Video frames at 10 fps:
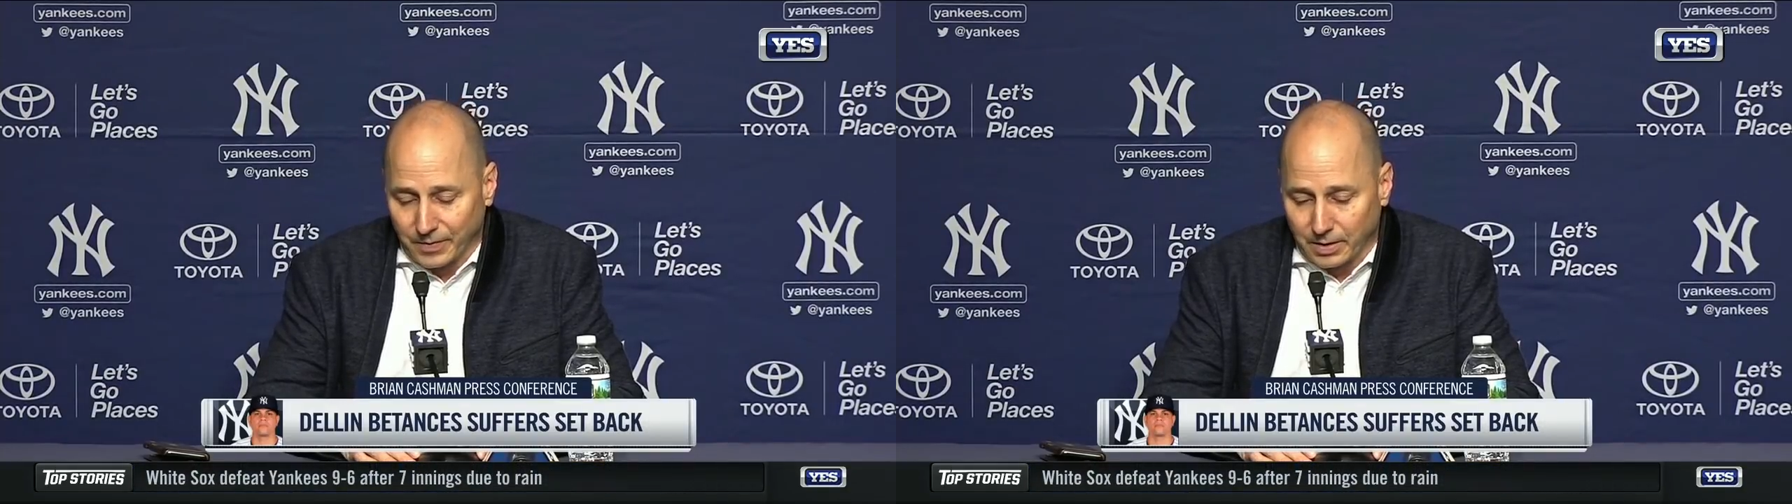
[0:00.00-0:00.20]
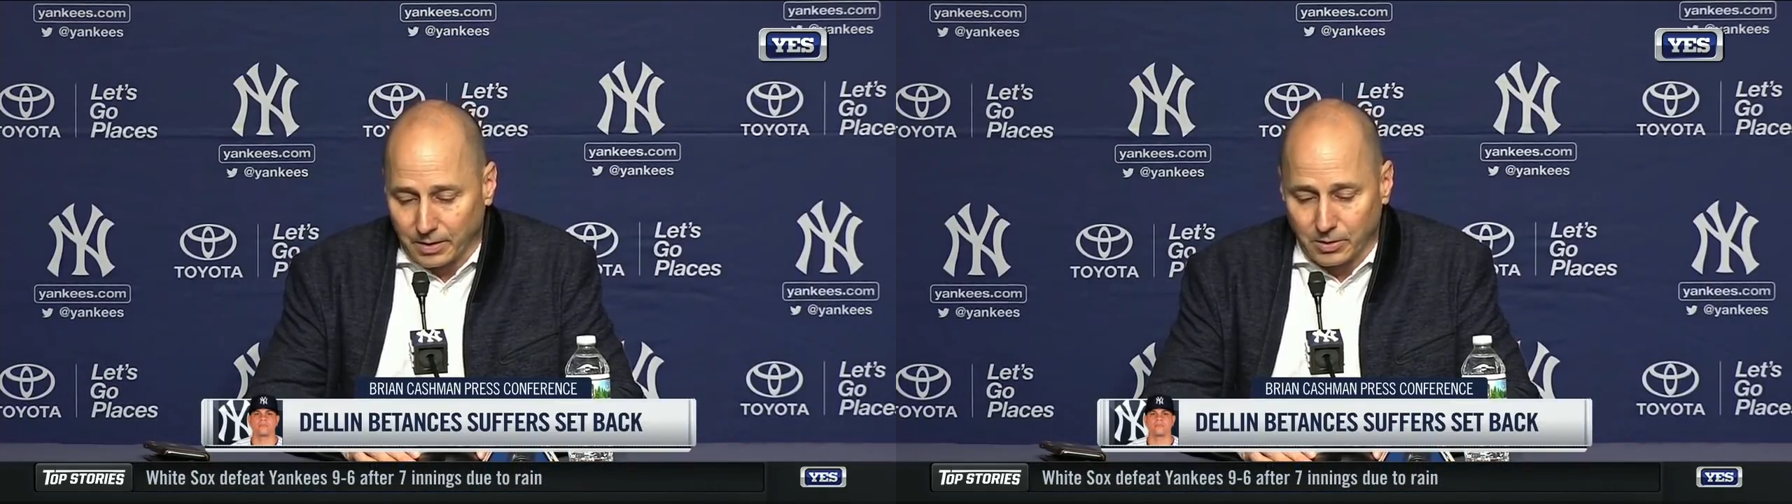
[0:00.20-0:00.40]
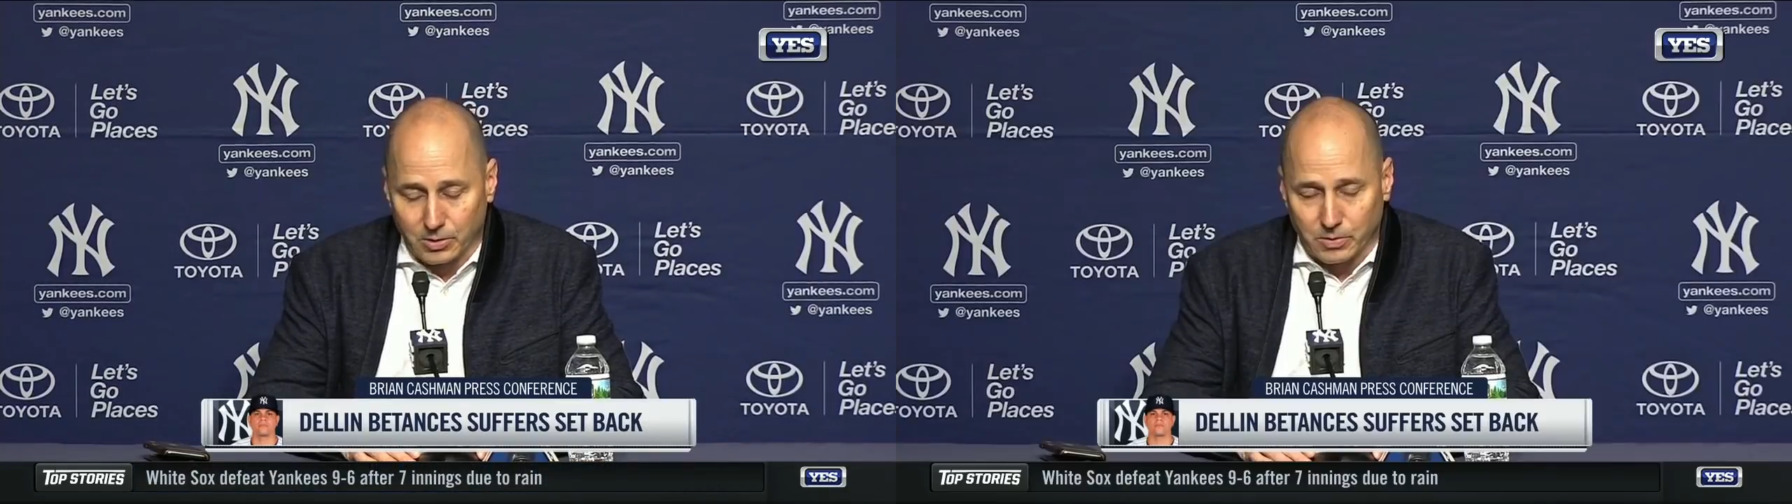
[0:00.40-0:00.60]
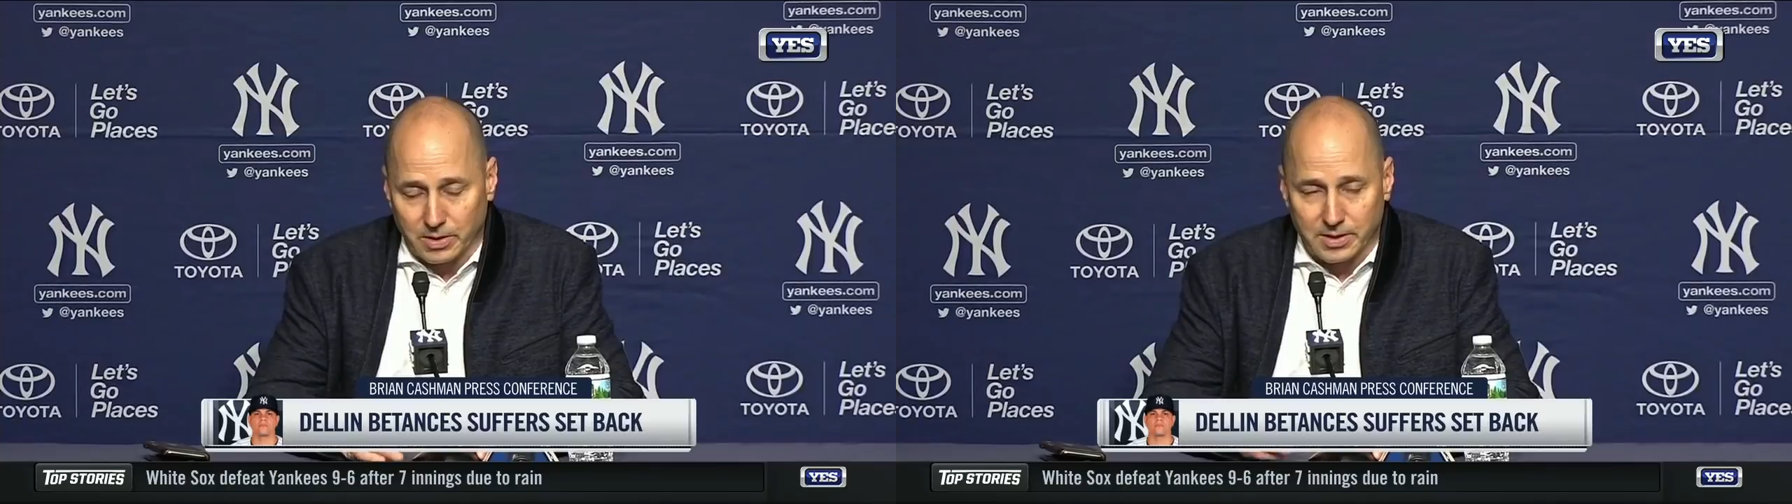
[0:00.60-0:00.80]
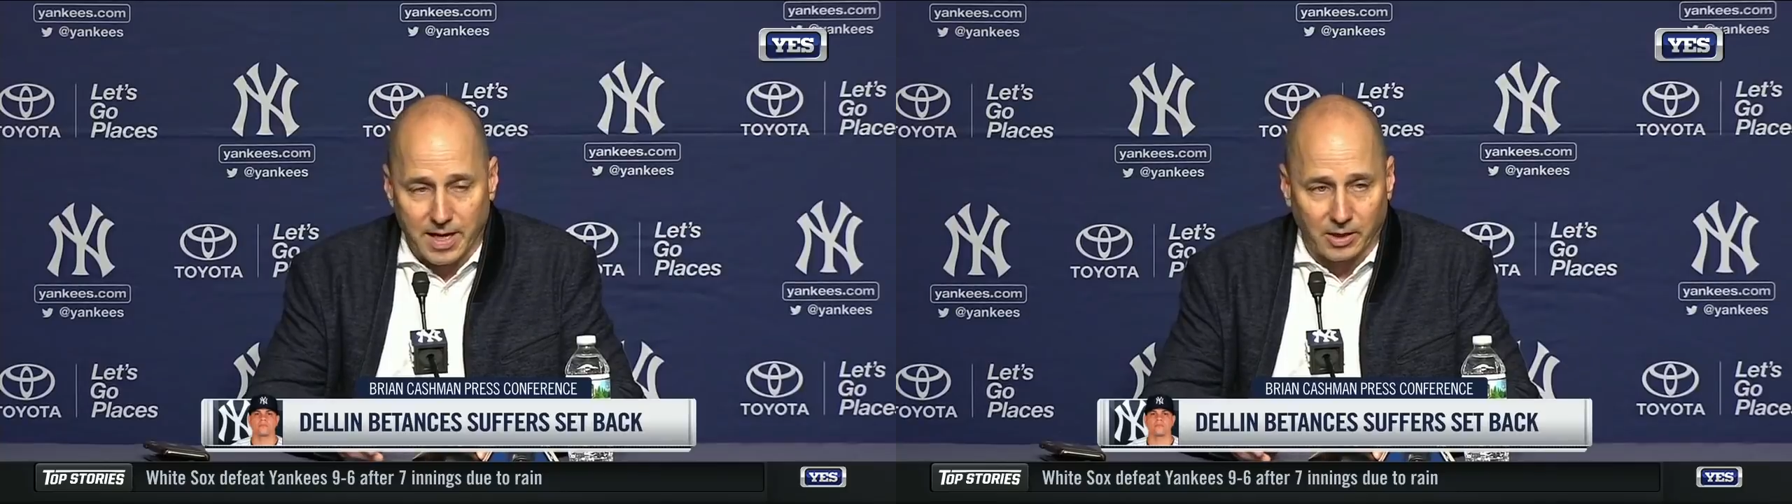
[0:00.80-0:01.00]
uh, used with a
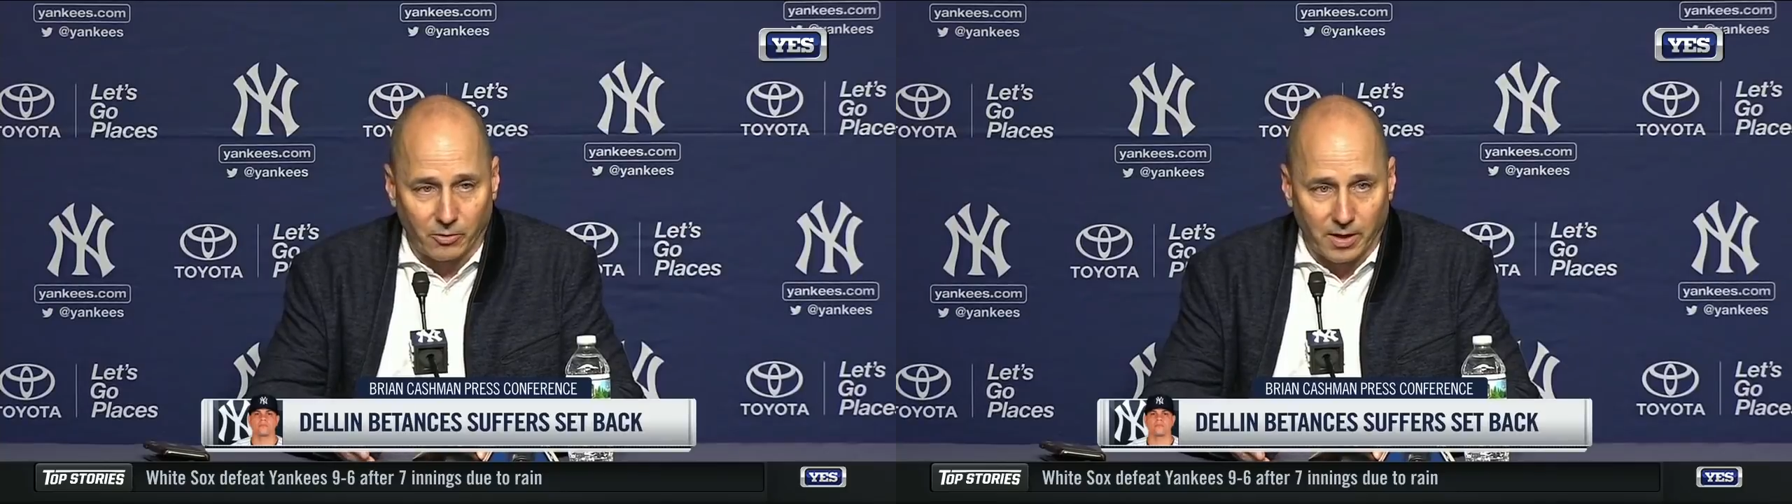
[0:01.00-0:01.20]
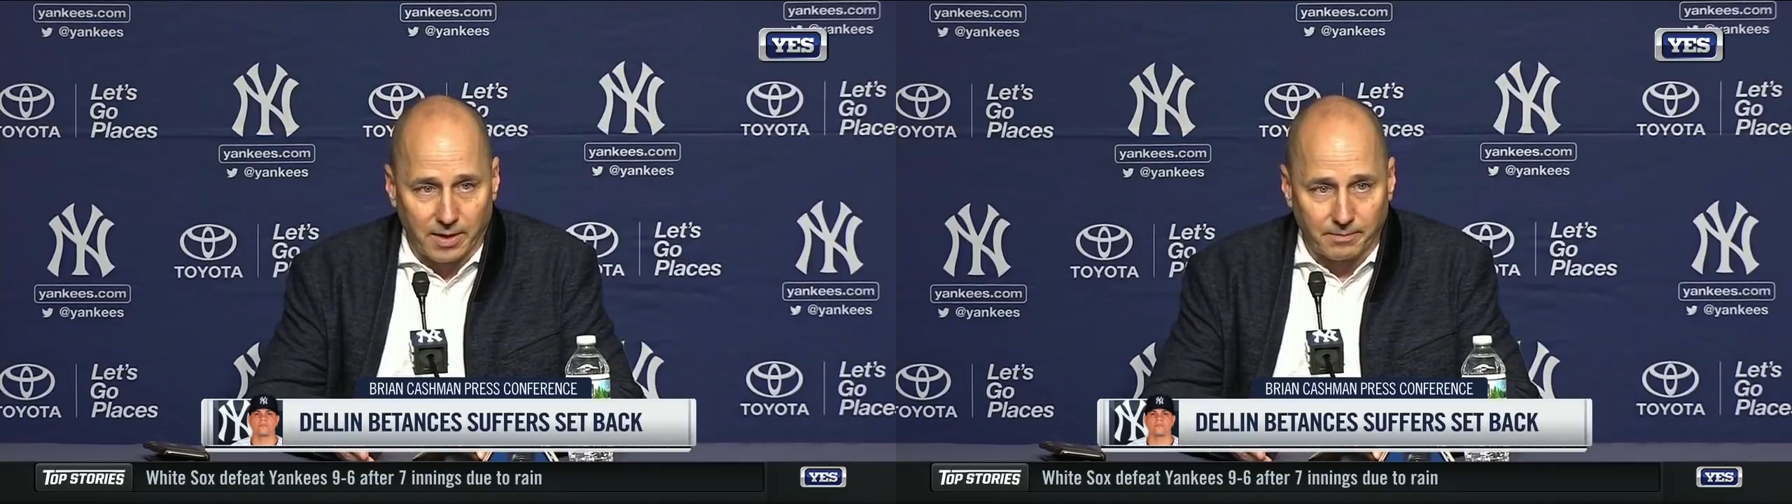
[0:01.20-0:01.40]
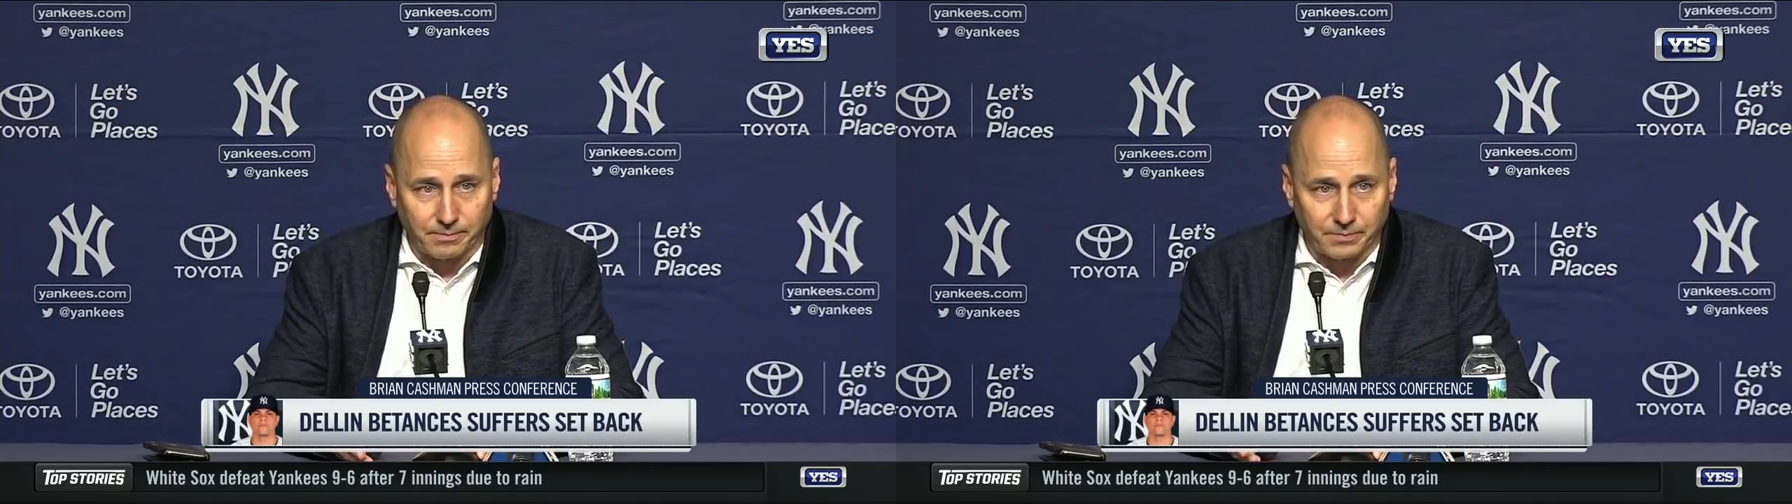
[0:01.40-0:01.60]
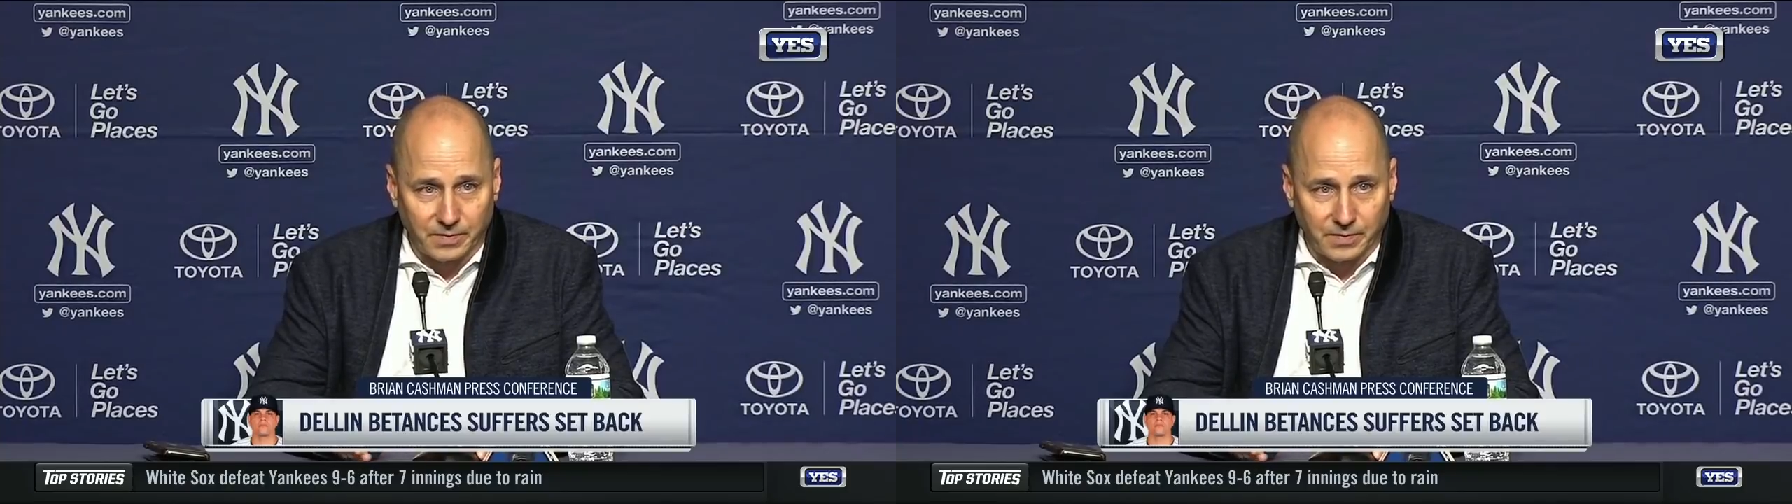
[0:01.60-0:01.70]
sonogram